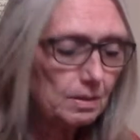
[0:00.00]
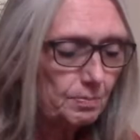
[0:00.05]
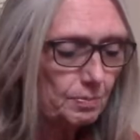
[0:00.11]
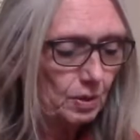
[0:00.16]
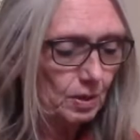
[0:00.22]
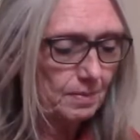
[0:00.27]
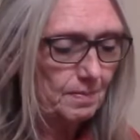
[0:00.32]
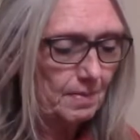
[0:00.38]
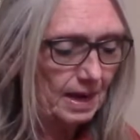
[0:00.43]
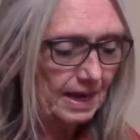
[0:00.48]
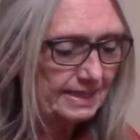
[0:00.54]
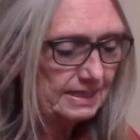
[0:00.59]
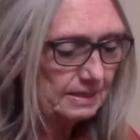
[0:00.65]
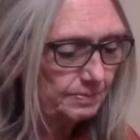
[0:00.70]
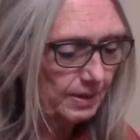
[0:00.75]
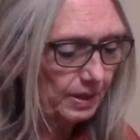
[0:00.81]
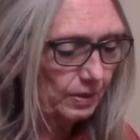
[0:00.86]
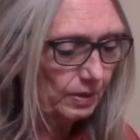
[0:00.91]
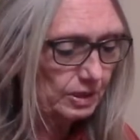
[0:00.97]
put my
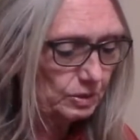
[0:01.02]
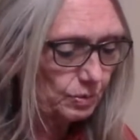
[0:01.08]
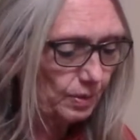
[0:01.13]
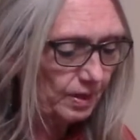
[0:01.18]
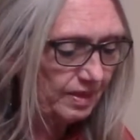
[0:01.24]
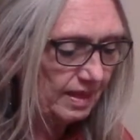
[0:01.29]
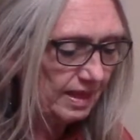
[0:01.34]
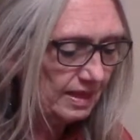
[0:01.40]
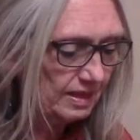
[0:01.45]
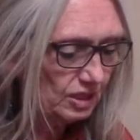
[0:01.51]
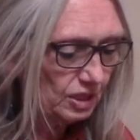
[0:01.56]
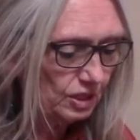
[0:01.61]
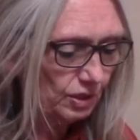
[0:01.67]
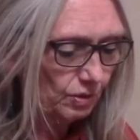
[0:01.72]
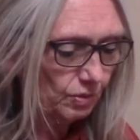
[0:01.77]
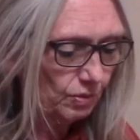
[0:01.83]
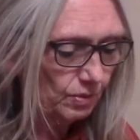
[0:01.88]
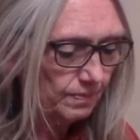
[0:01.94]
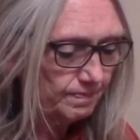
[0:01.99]
spirit within
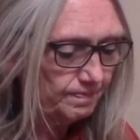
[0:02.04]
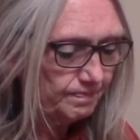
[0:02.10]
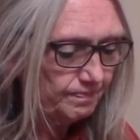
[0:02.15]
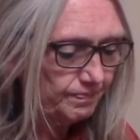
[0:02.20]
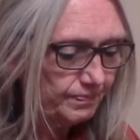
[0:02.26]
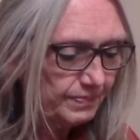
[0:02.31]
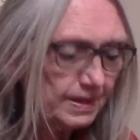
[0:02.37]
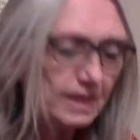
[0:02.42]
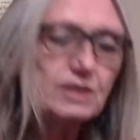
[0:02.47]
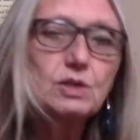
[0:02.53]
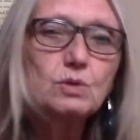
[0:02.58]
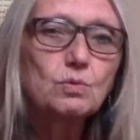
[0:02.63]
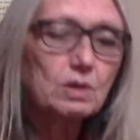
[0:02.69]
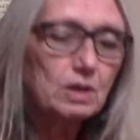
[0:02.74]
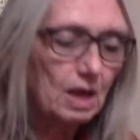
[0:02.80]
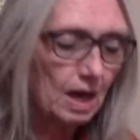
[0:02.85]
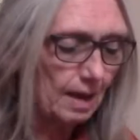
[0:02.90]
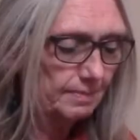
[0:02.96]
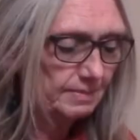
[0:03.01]
you, and you
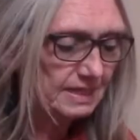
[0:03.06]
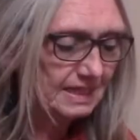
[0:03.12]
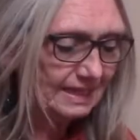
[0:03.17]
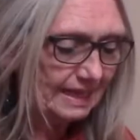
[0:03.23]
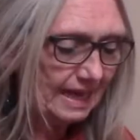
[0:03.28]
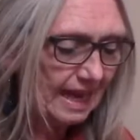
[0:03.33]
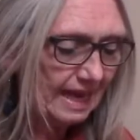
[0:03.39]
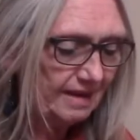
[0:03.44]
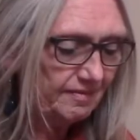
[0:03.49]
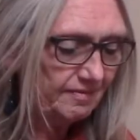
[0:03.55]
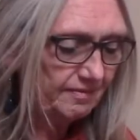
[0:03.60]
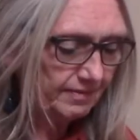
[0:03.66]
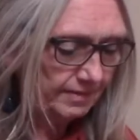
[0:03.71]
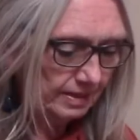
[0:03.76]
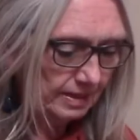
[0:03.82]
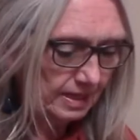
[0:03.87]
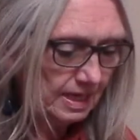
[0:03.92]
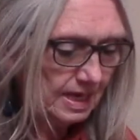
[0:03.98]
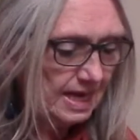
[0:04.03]
will come to life.
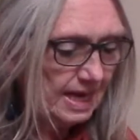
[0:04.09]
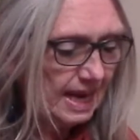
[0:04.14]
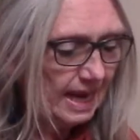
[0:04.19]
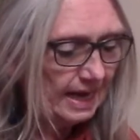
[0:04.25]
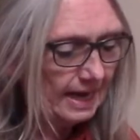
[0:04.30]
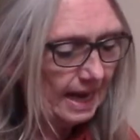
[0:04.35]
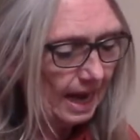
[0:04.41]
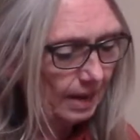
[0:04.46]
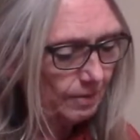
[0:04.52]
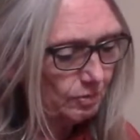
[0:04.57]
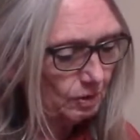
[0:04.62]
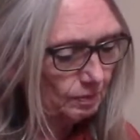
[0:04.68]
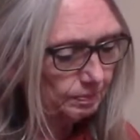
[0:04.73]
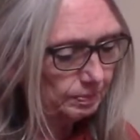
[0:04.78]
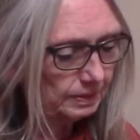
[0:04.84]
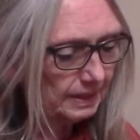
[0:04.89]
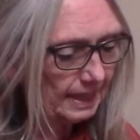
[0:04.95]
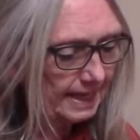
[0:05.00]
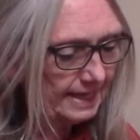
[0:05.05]
And I will
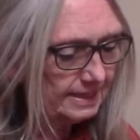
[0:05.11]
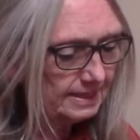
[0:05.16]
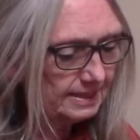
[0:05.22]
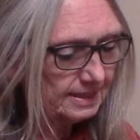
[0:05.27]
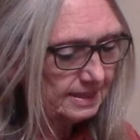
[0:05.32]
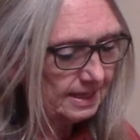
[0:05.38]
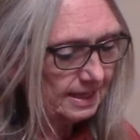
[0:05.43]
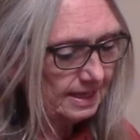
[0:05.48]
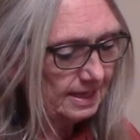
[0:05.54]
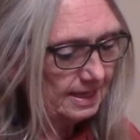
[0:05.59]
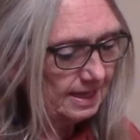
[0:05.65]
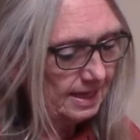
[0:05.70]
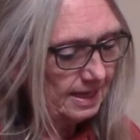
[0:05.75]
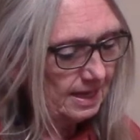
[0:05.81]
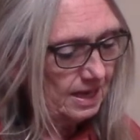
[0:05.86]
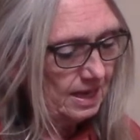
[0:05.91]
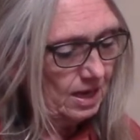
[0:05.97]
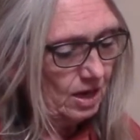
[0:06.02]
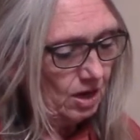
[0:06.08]
place
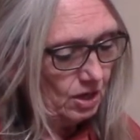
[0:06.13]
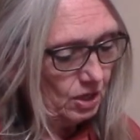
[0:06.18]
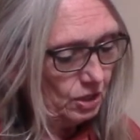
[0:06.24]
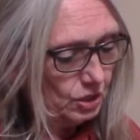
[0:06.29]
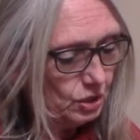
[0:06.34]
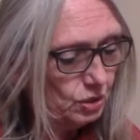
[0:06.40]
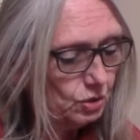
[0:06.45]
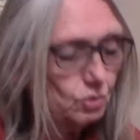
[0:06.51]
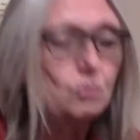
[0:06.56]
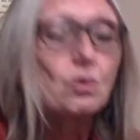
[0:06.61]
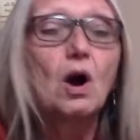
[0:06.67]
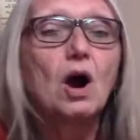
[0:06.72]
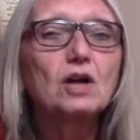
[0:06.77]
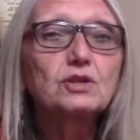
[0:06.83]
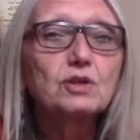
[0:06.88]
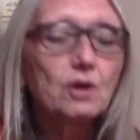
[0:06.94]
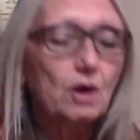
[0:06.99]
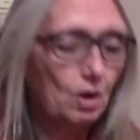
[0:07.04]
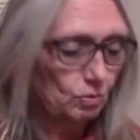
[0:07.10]
you
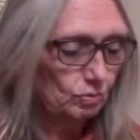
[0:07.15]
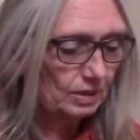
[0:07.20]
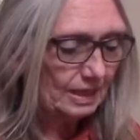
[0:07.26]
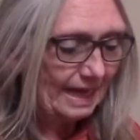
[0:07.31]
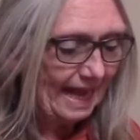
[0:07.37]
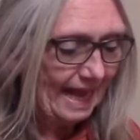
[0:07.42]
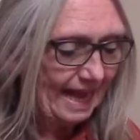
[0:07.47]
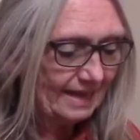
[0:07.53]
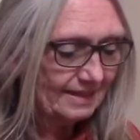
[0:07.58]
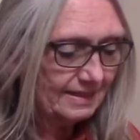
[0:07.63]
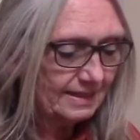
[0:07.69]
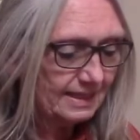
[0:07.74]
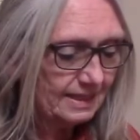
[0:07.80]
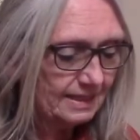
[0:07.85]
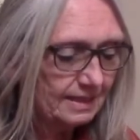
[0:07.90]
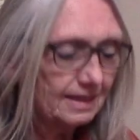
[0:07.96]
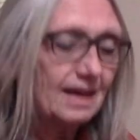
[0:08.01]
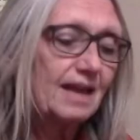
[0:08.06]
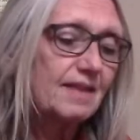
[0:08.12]
on your own land,
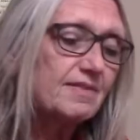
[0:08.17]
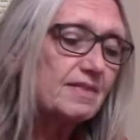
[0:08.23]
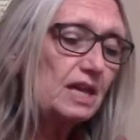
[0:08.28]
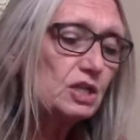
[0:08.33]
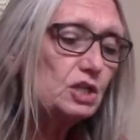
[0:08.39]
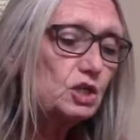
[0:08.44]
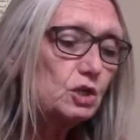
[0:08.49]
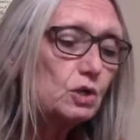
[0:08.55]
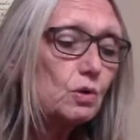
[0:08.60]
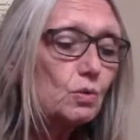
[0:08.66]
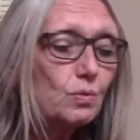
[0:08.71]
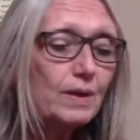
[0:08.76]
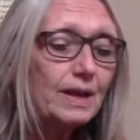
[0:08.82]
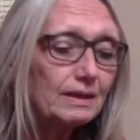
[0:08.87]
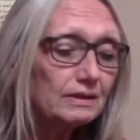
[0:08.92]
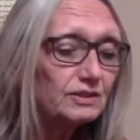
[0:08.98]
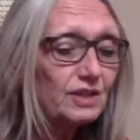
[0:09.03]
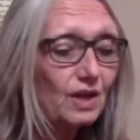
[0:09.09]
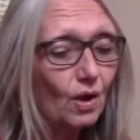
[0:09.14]
and then you
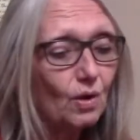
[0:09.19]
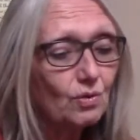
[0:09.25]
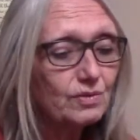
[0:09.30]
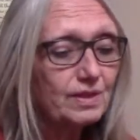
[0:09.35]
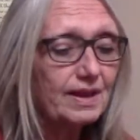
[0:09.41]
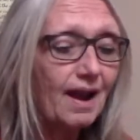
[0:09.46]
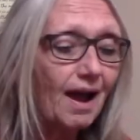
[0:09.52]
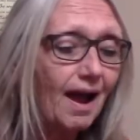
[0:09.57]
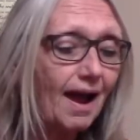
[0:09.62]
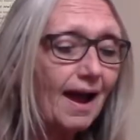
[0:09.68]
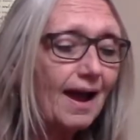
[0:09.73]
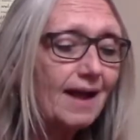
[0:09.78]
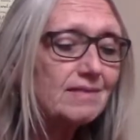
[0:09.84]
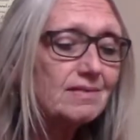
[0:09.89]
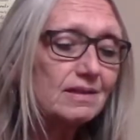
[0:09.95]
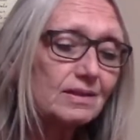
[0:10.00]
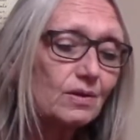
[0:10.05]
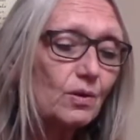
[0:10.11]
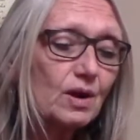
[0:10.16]
will know that I,
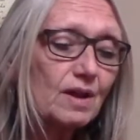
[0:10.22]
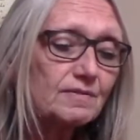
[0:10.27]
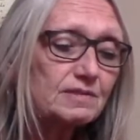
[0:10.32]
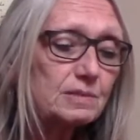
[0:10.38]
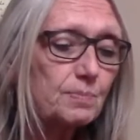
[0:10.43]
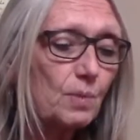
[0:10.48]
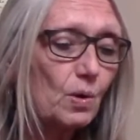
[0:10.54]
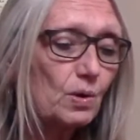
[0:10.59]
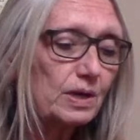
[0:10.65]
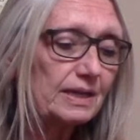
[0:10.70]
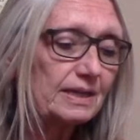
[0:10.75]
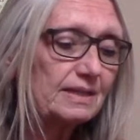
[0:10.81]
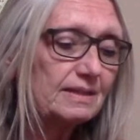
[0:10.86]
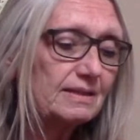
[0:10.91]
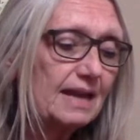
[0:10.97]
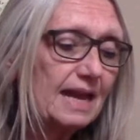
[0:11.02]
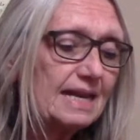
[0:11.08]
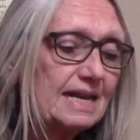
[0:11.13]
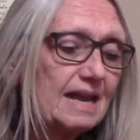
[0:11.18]
the Lord, have spoken
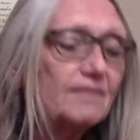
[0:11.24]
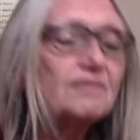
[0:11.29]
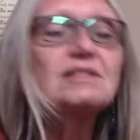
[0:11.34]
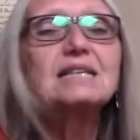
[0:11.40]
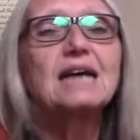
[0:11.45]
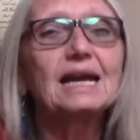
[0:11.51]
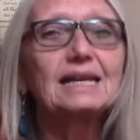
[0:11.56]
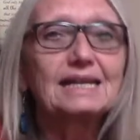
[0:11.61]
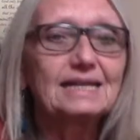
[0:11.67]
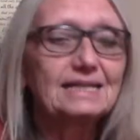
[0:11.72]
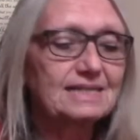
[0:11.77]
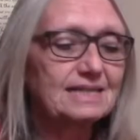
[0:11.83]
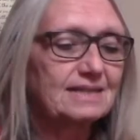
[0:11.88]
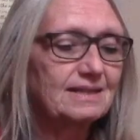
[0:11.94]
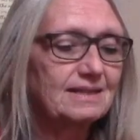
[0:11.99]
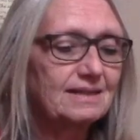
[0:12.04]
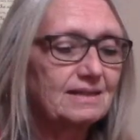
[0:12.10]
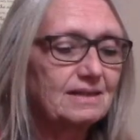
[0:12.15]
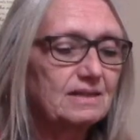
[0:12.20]
and have done it,
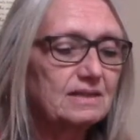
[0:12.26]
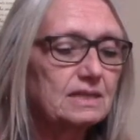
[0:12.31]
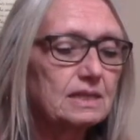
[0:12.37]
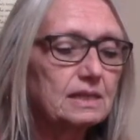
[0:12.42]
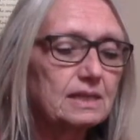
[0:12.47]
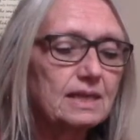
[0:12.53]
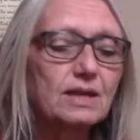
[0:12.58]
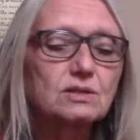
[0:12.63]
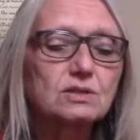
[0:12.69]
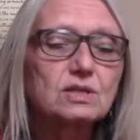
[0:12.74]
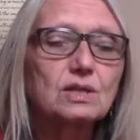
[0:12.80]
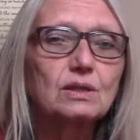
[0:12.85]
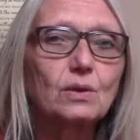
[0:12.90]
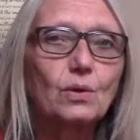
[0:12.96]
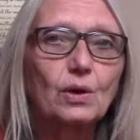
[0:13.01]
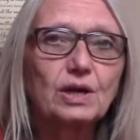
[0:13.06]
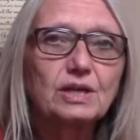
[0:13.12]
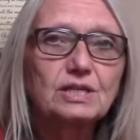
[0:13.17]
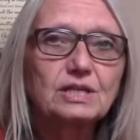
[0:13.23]
declares the
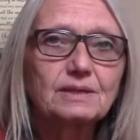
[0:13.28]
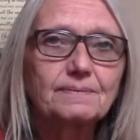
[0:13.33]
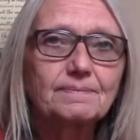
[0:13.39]
Lord."